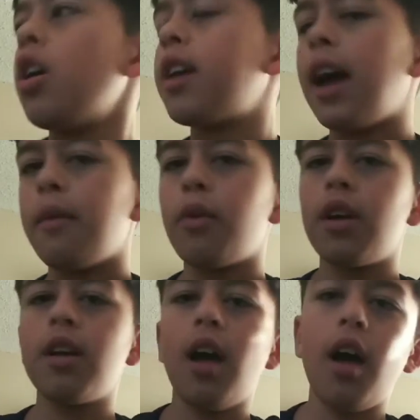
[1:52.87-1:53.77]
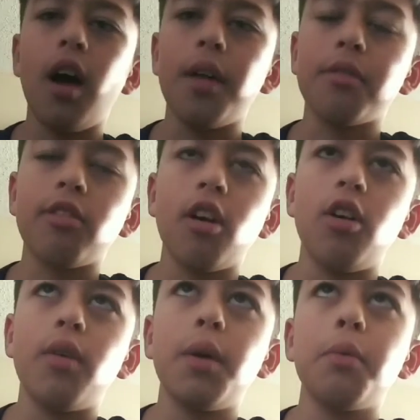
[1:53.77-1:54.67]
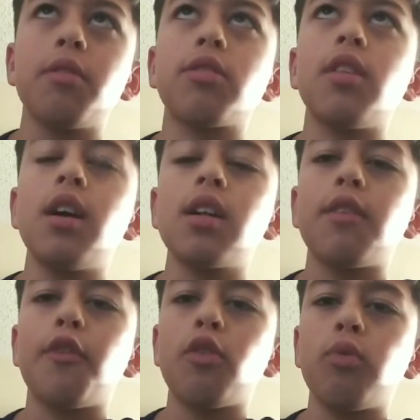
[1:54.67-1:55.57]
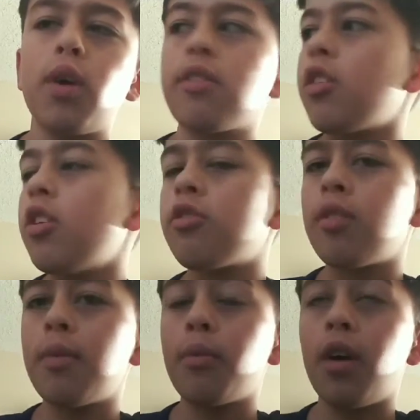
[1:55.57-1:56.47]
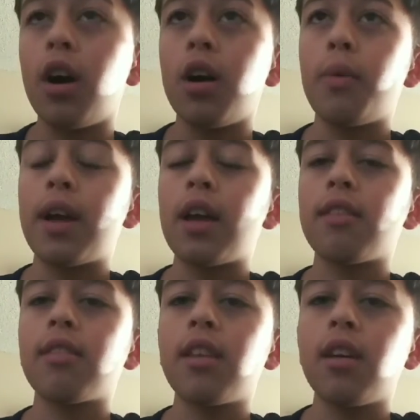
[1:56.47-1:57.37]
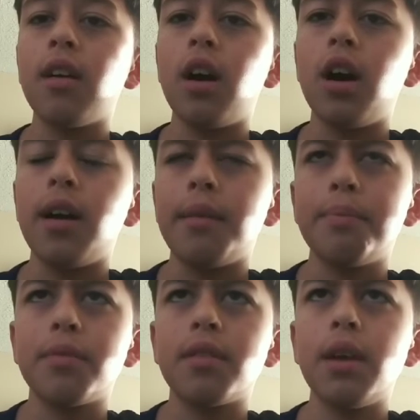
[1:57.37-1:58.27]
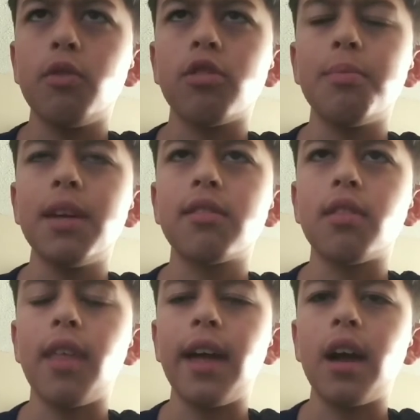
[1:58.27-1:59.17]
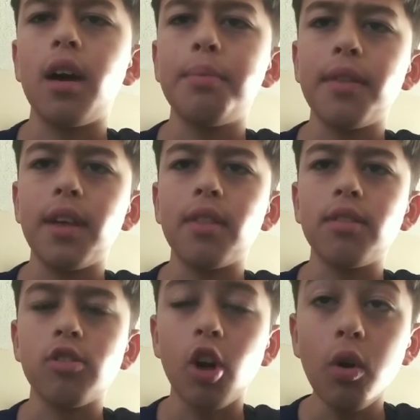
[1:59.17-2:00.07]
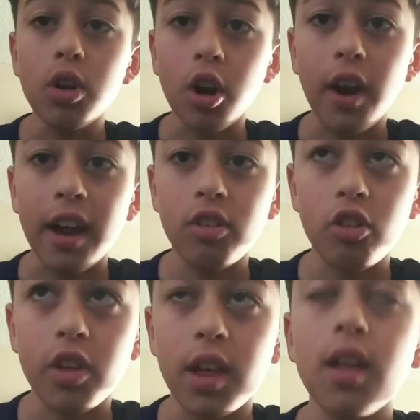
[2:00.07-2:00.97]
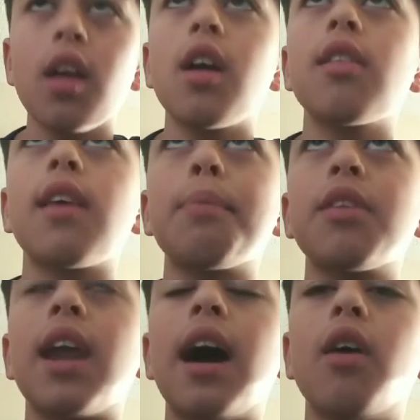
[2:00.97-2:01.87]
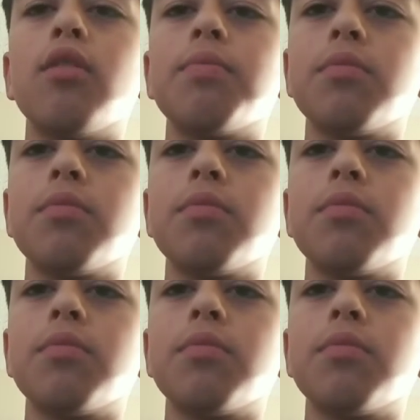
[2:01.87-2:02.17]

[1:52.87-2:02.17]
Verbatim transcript: Okay, we uh, so it was Nuggets versus Wizards. Uh, we got to see uh, it was a missed layup, and then Joker actually tipped it out.